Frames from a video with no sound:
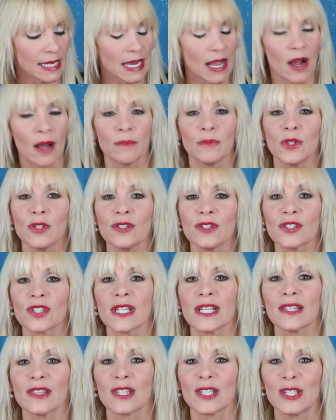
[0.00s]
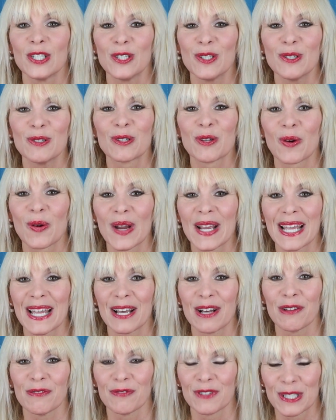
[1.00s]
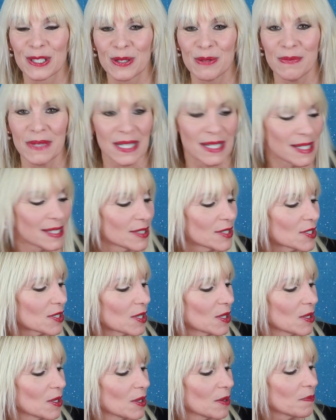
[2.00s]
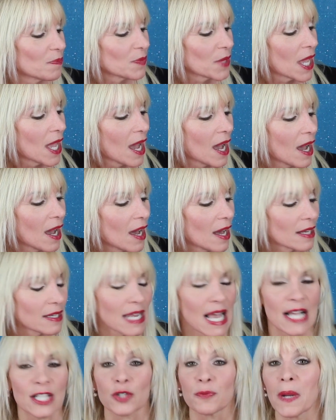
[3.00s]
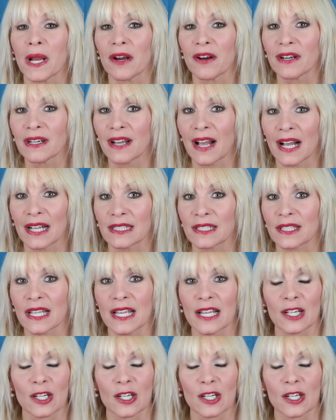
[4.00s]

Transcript: Now I'm using the new L'Oreal Voluminous, the uh, Lash Paradise.